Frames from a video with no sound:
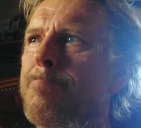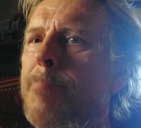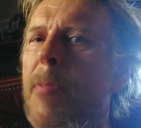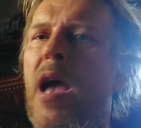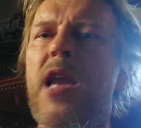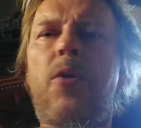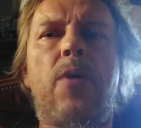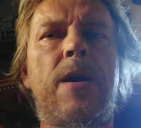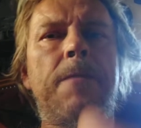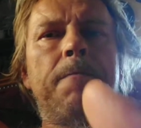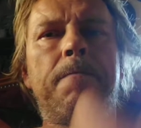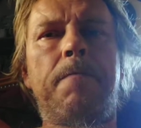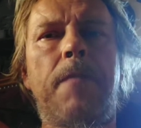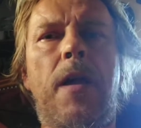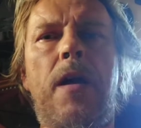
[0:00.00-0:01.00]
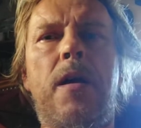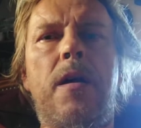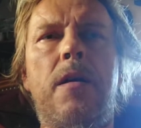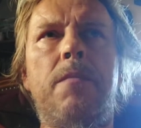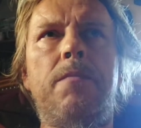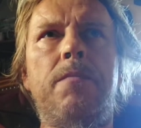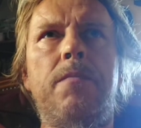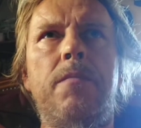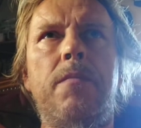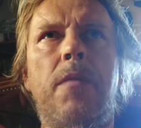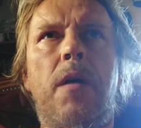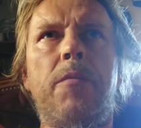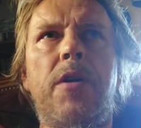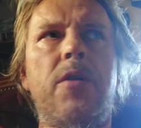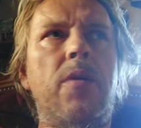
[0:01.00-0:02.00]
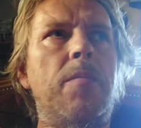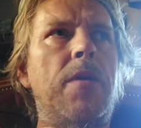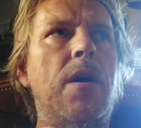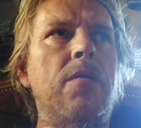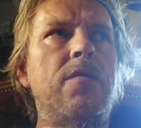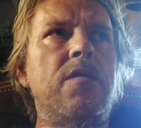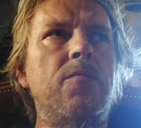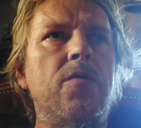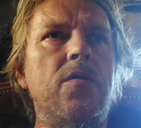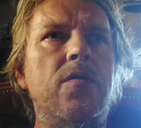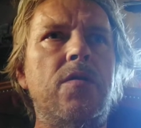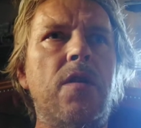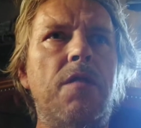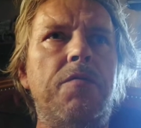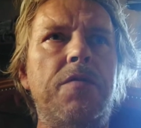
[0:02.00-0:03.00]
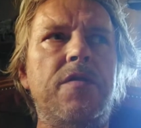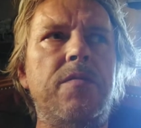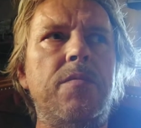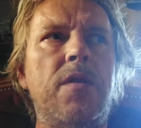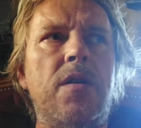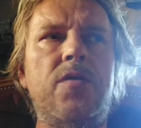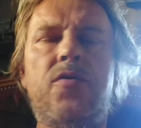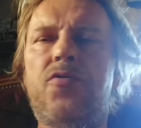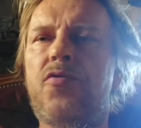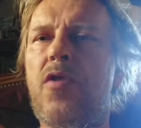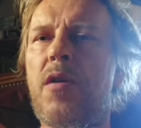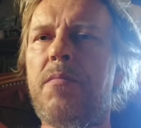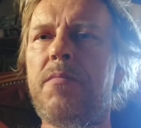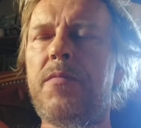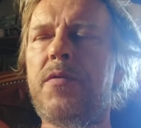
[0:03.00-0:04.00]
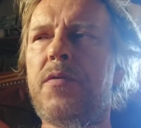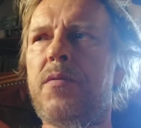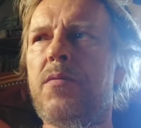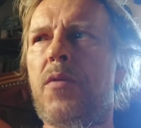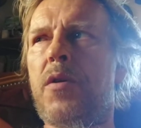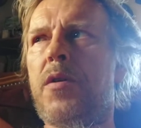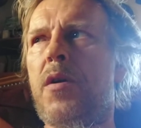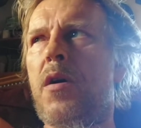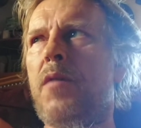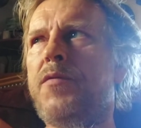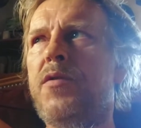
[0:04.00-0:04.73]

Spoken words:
Anyway, I'm going to upload some good stuff with some nice drums and whatnot. I've